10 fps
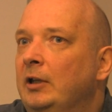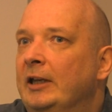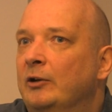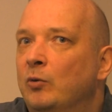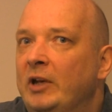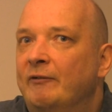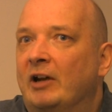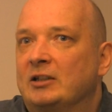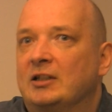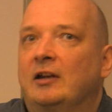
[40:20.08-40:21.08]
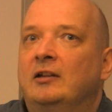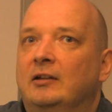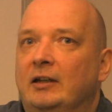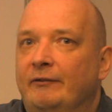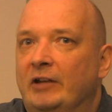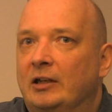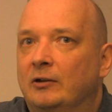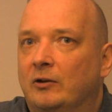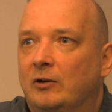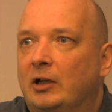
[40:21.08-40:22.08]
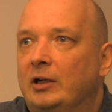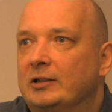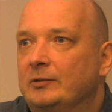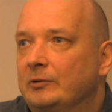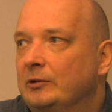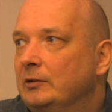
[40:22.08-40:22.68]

in universal living organisms.